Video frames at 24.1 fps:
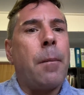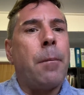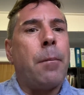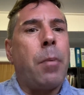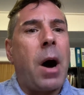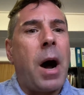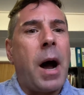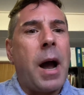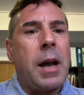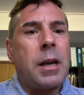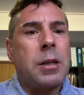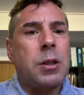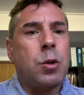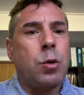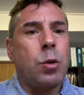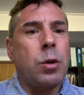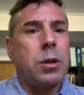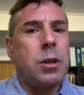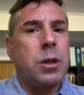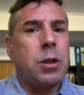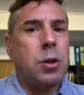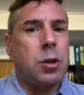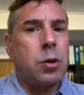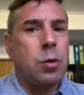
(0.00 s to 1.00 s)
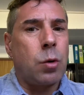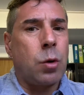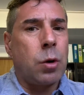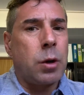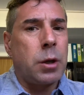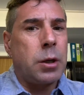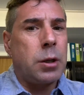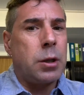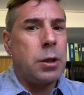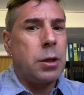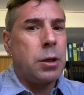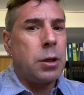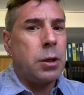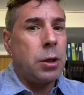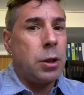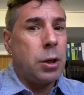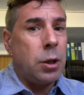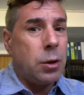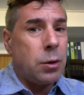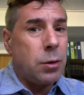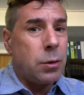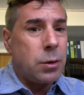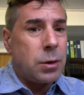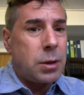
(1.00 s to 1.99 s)
biased or distorted
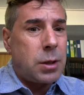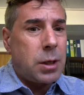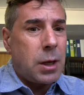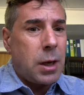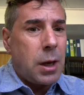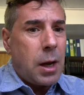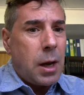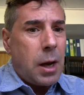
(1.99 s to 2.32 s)
news,